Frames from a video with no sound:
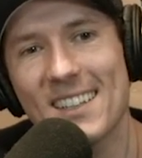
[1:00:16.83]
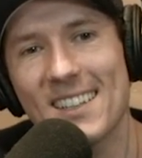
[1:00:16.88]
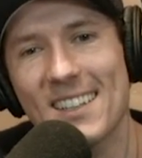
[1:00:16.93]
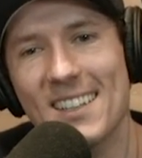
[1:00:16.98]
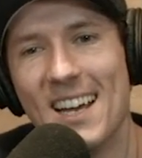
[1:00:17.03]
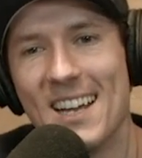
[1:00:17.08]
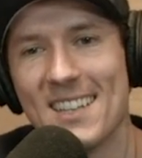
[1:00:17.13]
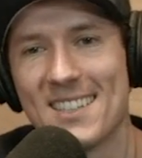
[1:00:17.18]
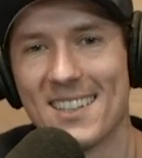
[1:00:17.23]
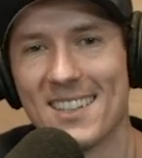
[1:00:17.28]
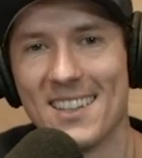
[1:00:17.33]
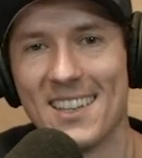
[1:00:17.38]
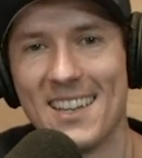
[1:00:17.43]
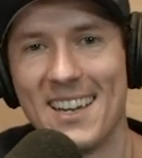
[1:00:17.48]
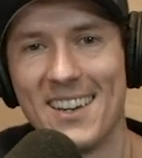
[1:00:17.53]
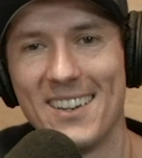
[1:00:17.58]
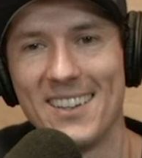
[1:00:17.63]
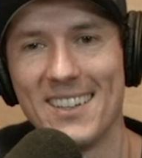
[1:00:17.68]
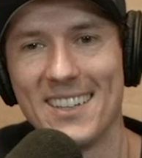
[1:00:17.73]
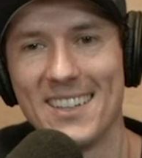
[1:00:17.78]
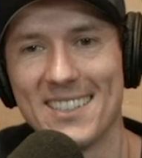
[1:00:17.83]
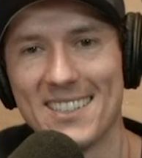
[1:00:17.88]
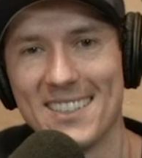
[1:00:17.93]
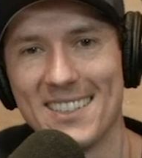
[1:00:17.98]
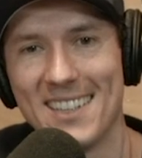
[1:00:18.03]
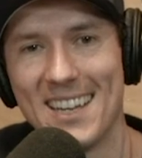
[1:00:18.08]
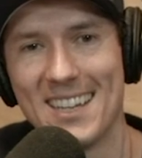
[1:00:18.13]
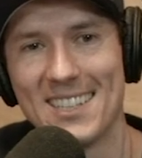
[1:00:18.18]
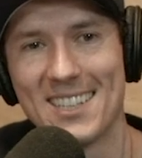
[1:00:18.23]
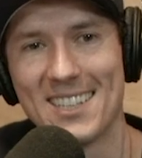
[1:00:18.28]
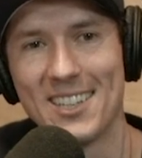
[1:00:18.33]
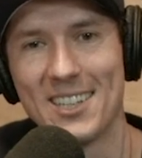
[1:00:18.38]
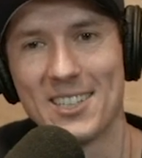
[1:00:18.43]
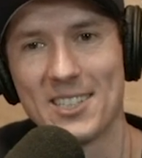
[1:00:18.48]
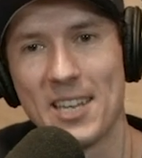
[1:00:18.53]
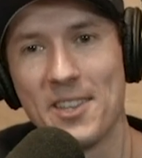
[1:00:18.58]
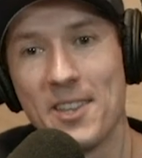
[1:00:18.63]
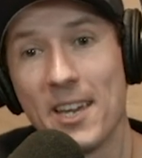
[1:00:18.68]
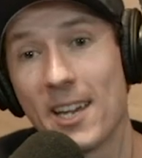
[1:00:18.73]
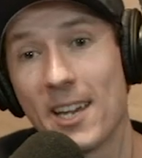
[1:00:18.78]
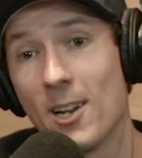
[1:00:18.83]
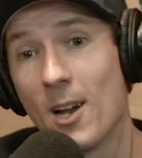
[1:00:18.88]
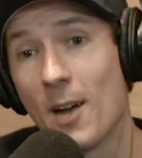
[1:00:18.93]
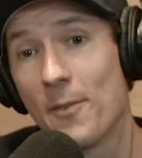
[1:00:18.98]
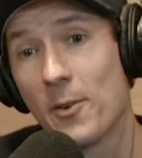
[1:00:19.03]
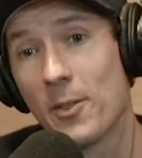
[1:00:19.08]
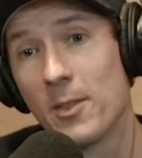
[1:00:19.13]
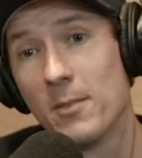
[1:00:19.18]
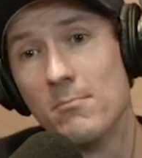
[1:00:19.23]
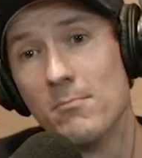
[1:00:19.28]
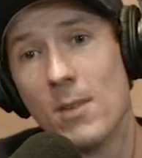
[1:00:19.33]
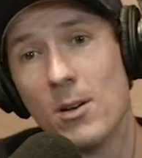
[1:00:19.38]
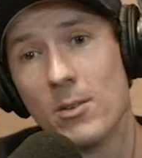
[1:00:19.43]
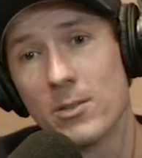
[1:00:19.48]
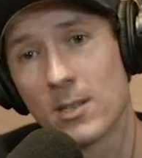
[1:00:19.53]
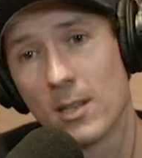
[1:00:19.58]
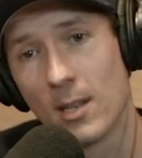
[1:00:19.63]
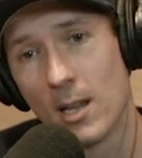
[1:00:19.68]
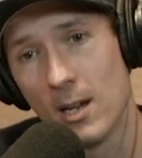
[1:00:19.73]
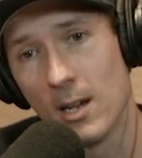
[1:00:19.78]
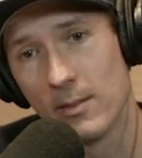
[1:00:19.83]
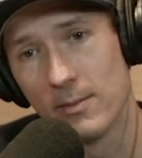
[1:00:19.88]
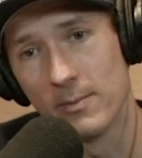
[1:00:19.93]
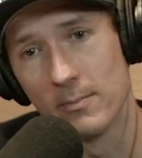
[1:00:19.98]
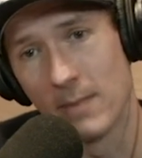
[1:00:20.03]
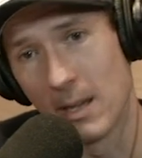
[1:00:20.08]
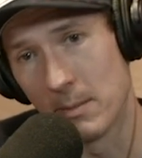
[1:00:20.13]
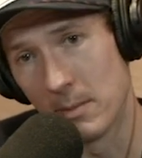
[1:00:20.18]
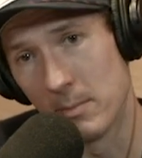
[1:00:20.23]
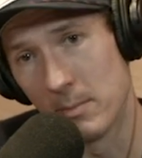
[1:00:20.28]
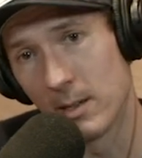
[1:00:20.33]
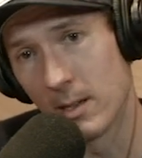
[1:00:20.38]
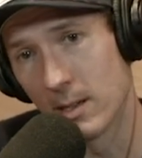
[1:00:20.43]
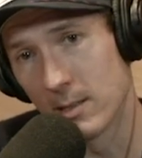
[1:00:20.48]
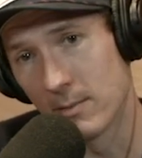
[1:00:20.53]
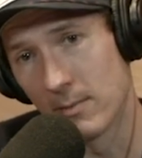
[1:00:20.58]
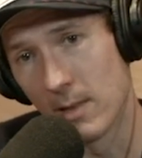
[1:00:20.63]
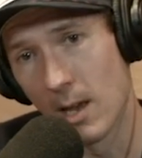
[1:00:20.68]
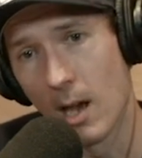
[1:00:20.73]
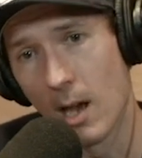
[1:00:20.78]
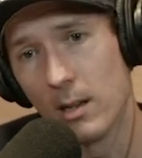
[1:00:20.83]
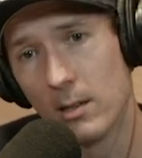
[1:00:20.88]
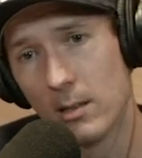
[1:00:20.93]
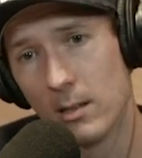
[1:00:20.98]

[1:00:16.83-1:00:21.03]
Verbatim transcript: That's hilarious. That's hilarious, and they can offer the most love maybe because of that.